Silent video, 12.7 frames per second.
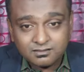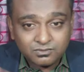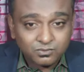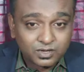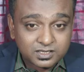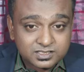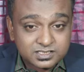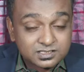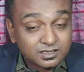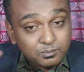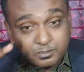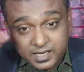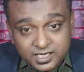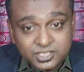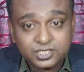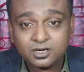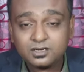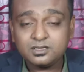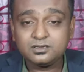was some big
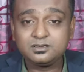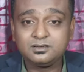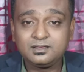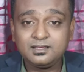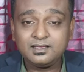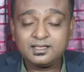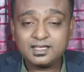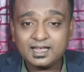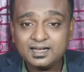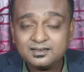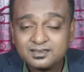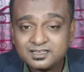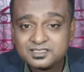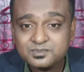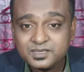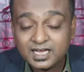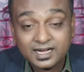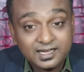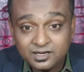shot. And trust me,
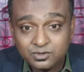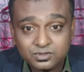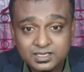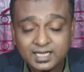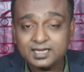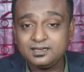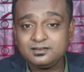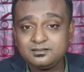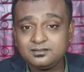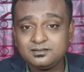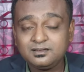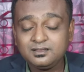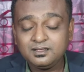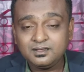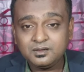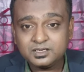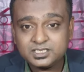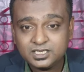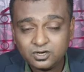I didn't know that.
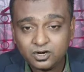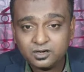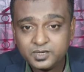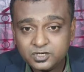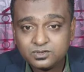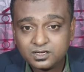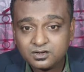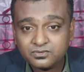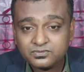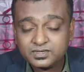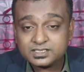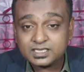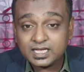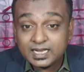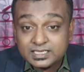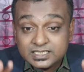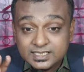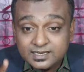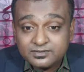She called me to her office and
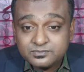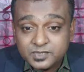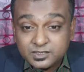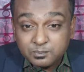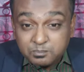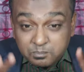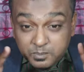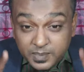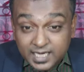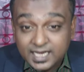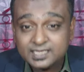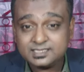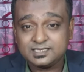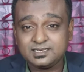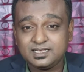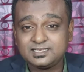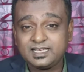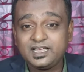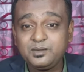she gave me the biggest
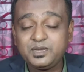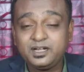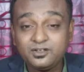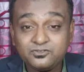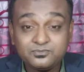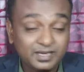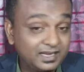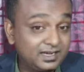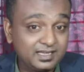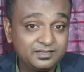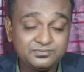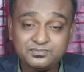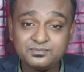assignment of my life.